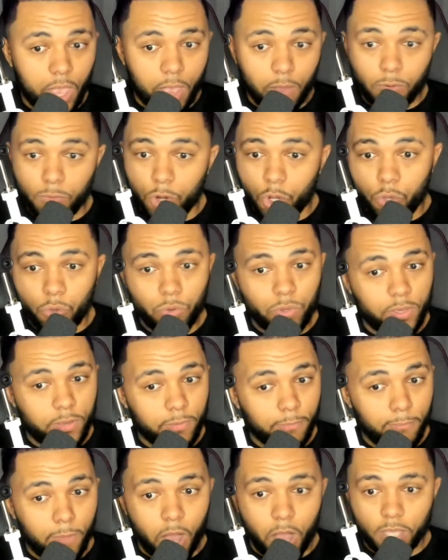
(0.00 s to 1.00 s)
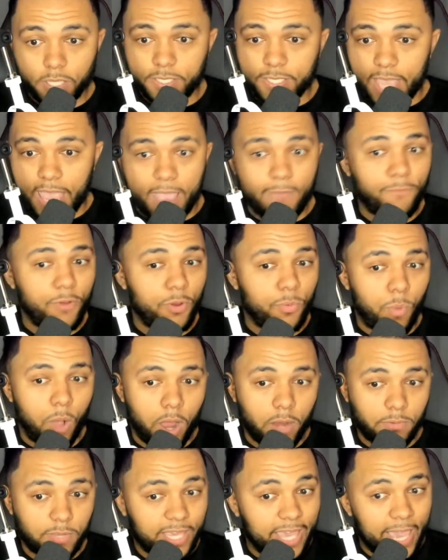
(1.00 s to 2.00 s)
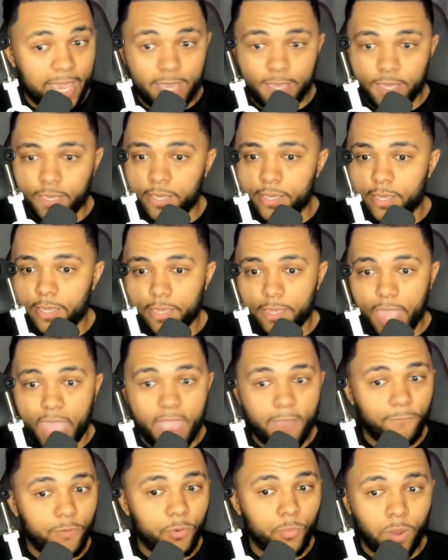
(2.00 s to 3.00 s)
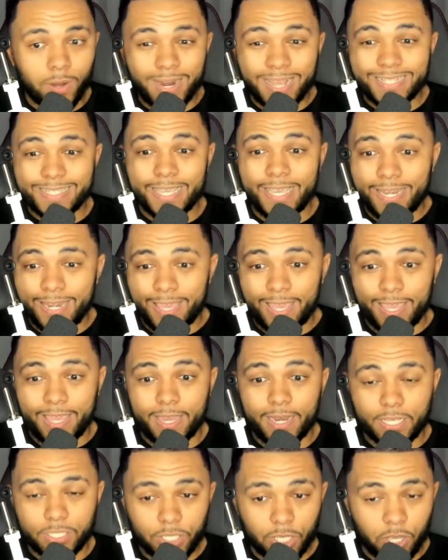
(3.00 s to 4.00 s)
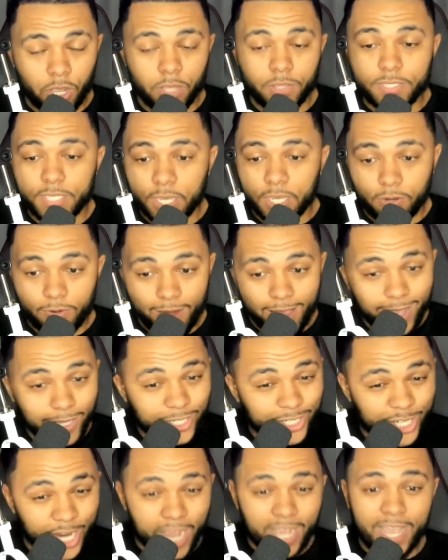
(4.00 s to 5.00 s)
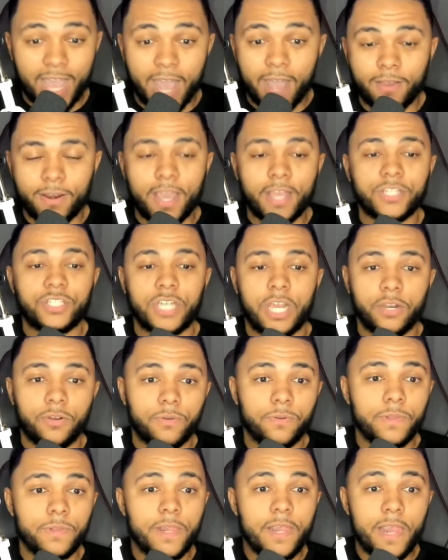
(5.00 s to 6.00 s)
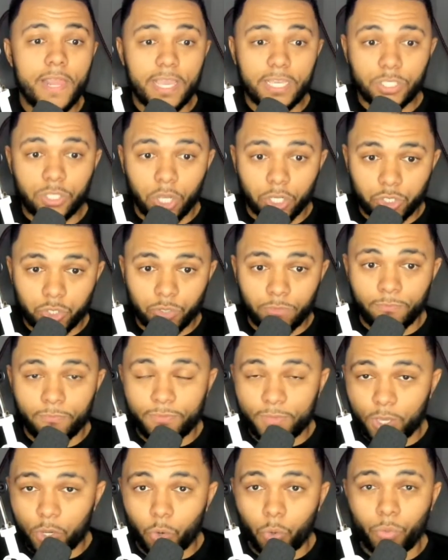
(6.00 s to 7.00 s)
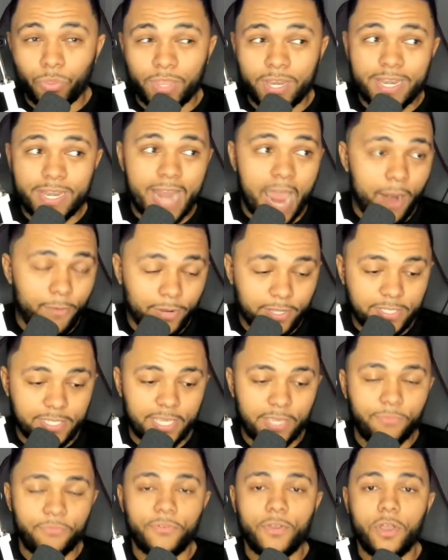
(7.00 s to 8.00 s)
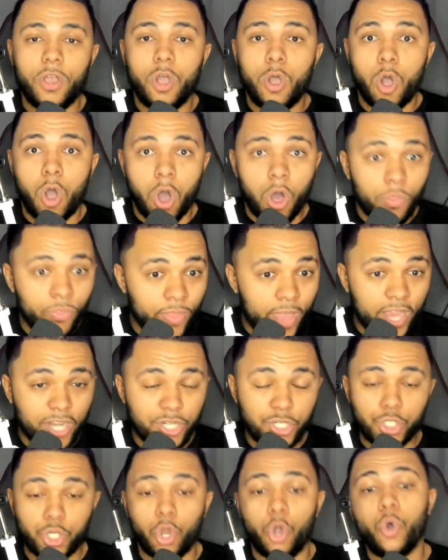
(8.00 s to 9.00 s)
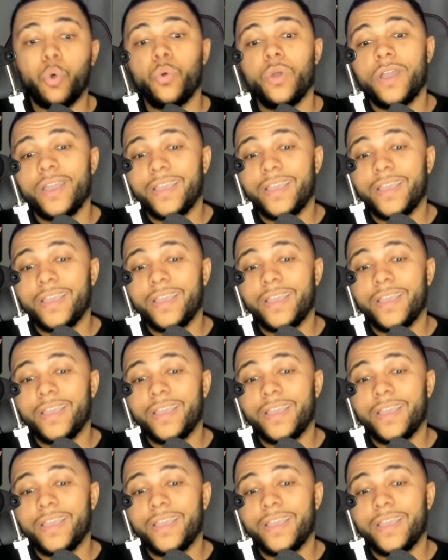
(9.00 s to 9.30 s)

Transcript: Luke, Moss, everyone, King, everyone that's in here that's a content creator, check out that channel. He's got something called The Narrative on that show.